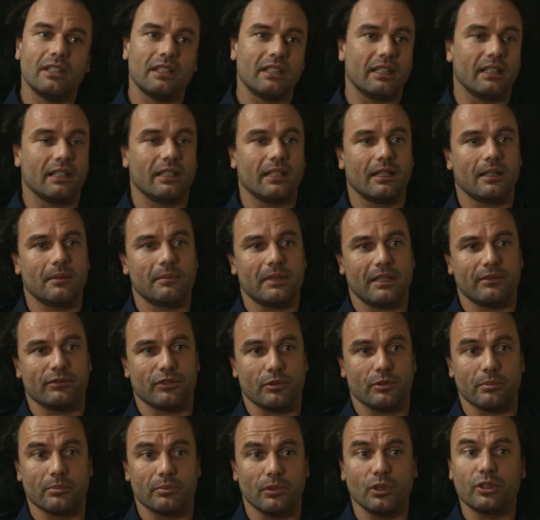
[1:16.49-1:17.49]
And
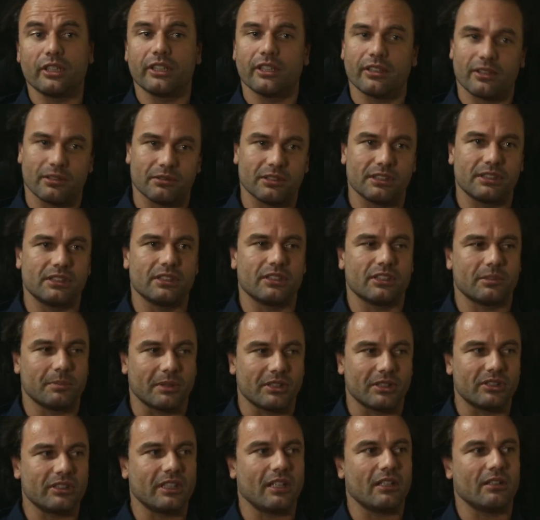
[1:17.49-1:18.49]
from looking at the research
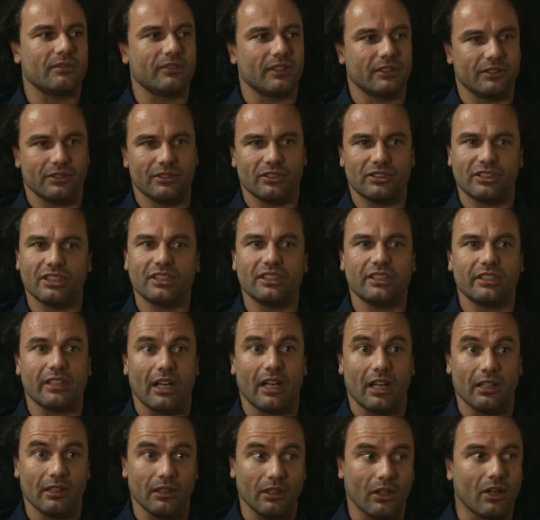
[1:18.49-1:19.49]
myself, I do see
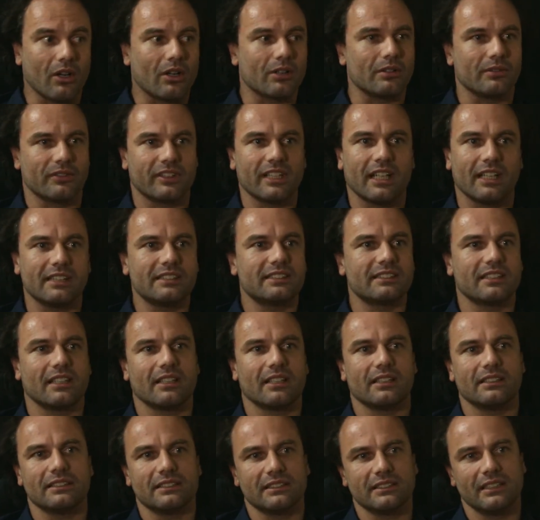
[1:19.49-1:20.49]
a lot of case
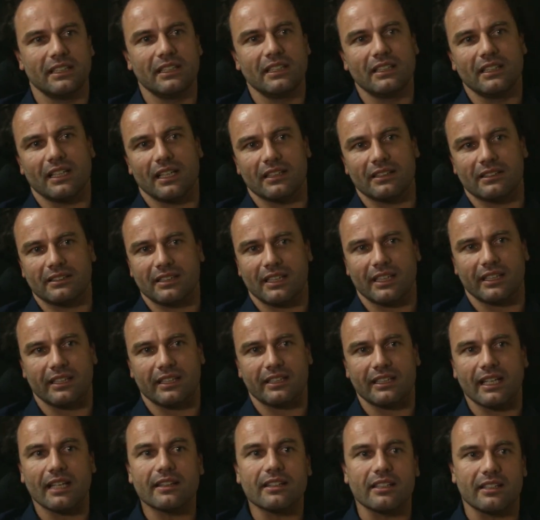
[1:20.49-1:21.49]
studies
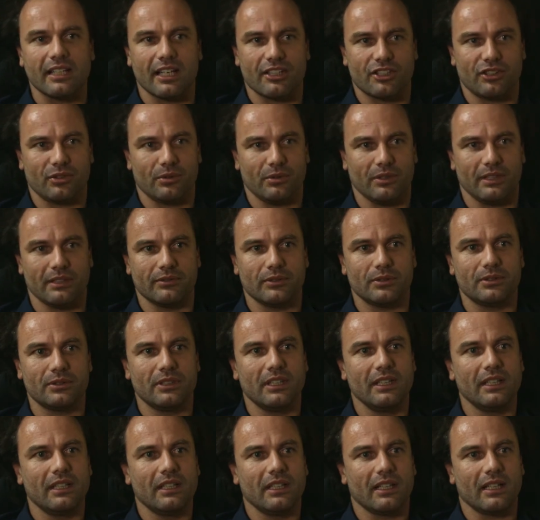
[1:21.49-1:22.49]
undertaken at the national level
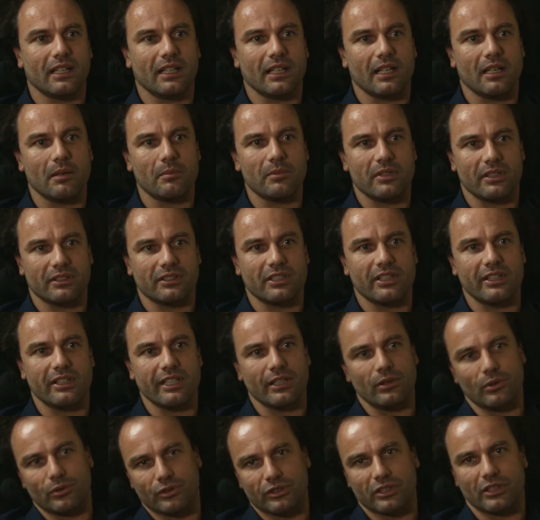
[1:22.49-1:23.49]
that can
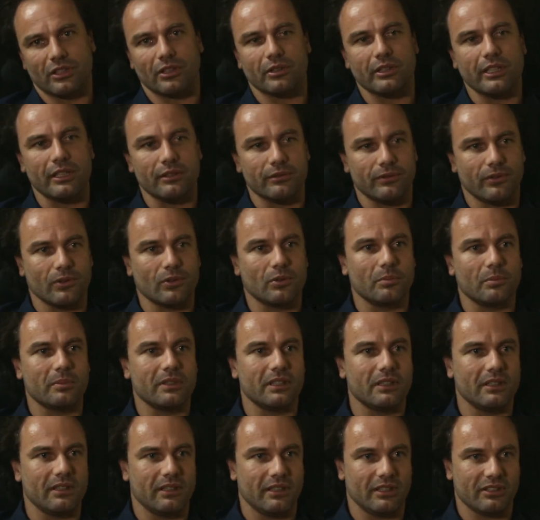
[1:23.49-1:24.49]
then also inform
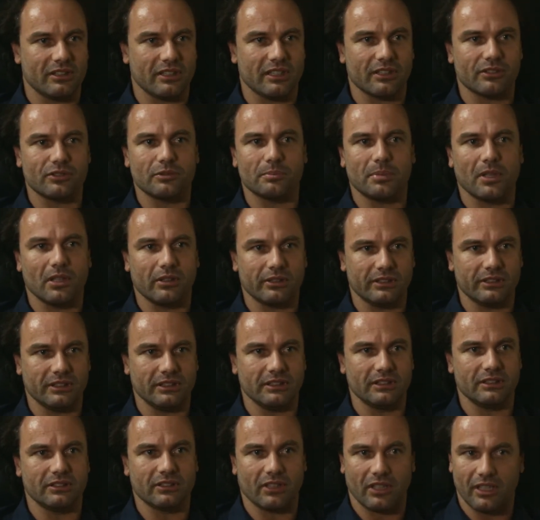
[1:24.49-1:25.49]
the international
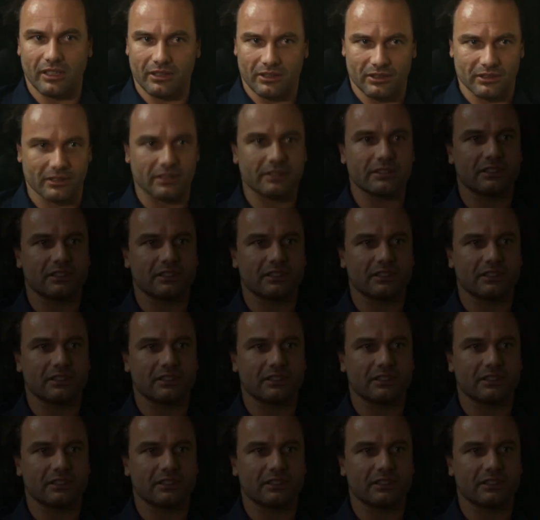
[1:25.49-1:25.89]
policy dialogue.